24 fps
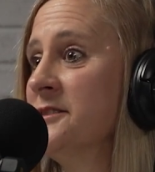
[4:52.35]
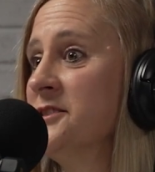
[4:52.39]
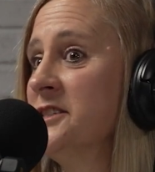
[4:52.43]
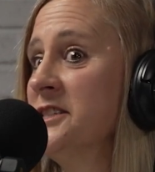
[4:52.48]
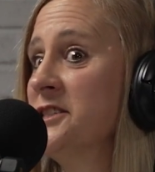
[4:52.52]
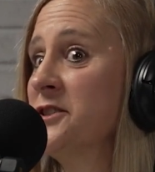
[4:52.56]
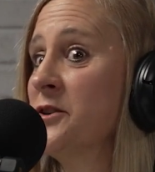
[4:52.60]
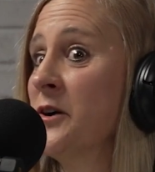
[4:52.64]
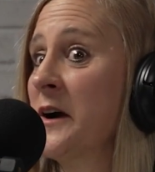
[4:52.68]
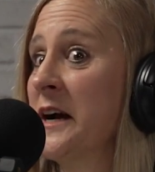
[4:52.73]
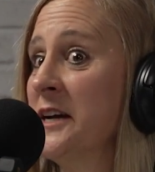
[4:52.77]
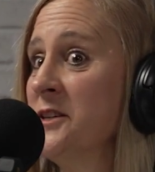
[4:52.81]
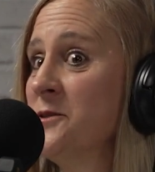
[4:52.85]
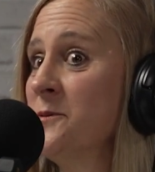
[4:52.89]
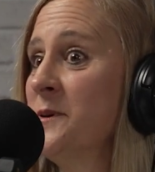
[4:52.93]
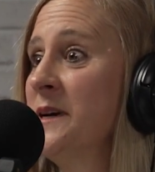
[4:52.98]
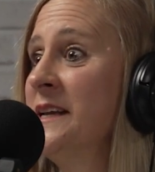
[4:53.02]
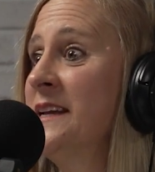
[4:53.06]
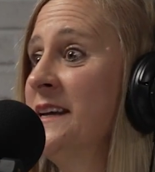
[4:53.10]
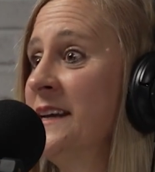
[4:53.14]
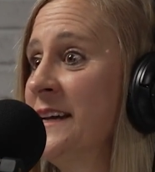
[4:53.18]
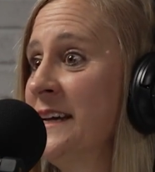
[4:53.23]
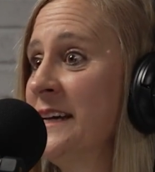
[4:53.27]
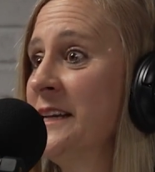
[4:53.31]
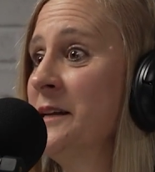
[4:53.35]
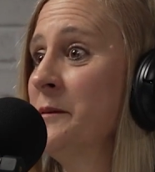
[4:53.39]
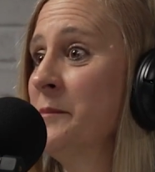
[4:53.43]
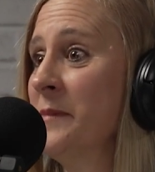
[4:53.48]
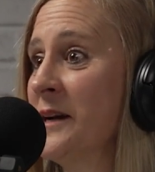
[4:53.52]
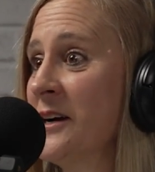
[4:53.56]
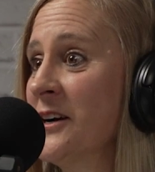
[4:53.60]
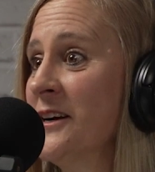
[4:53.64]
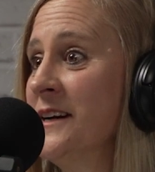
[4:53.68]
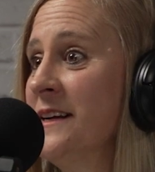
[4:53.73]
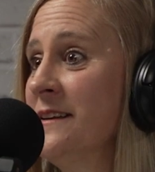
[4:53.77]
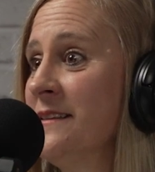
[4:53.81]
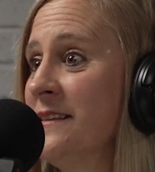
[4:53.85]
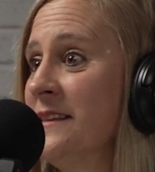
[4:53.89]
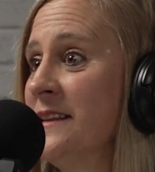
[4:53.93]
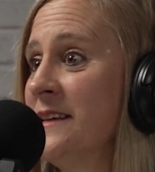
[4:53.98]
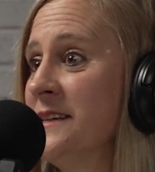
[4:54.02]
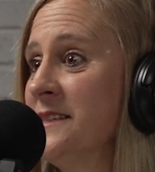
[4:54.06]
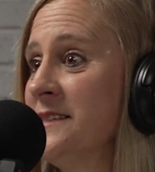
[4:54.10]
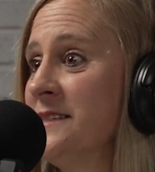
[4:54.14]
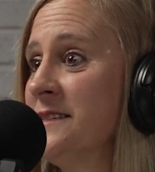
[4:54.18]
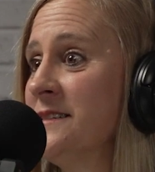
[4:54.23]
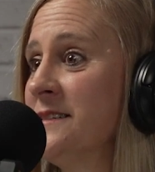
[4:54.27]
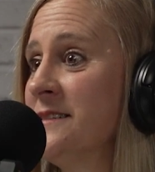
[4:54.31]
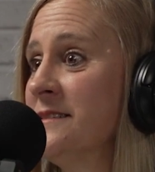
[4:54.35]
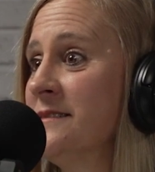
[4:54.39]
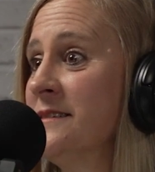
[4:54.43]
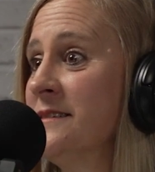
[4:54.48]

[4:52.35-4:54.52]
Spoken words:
She's graduating and getting married this